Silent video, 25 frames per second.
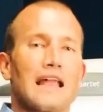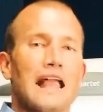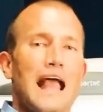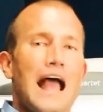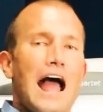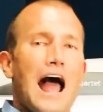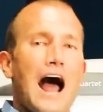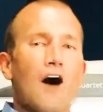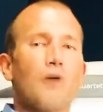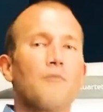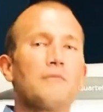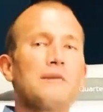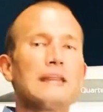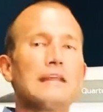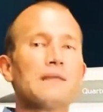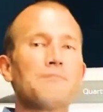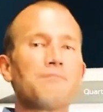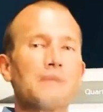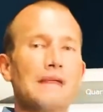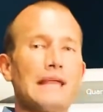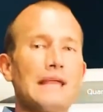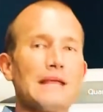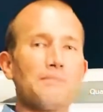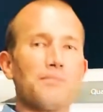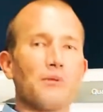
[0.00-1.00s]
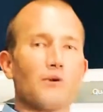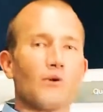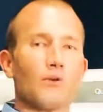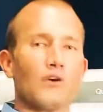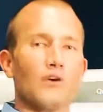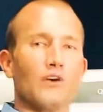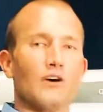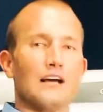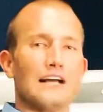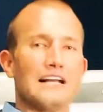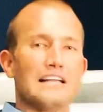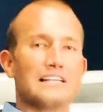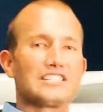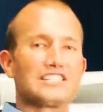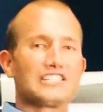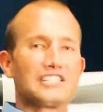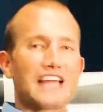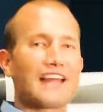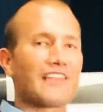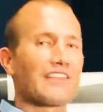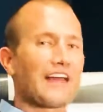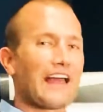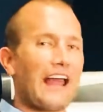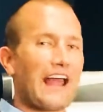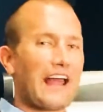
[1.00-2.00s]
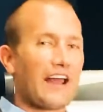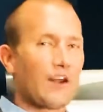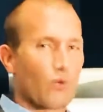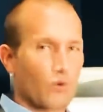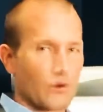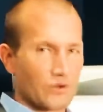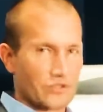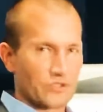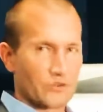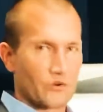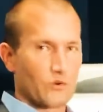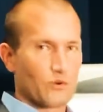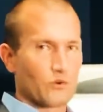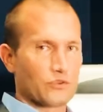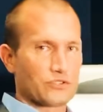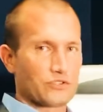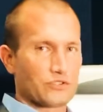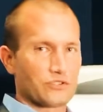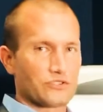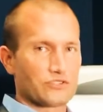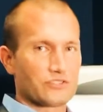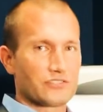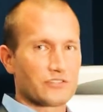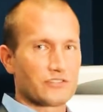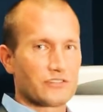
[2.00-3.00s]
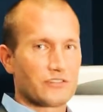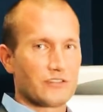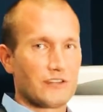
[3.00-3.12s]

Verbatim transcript: How many people say they hate oysters?